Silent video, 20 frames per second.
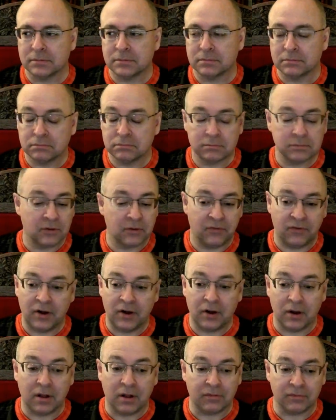Fair
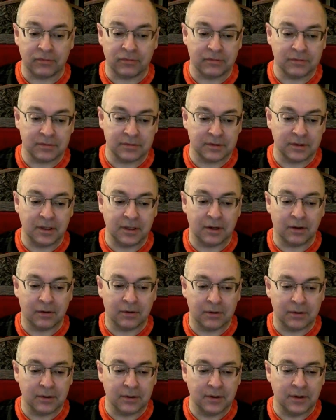enough, you know.
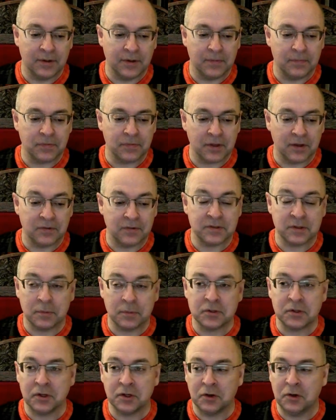If someone's going to
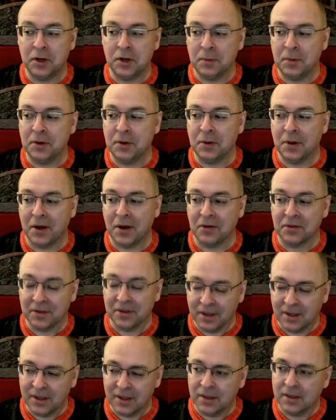creep you out,
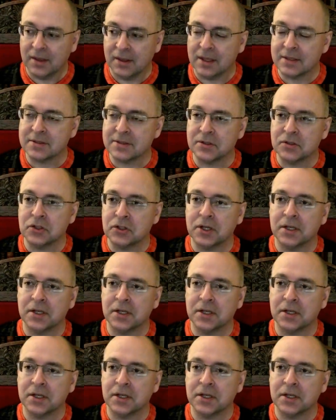that's legit.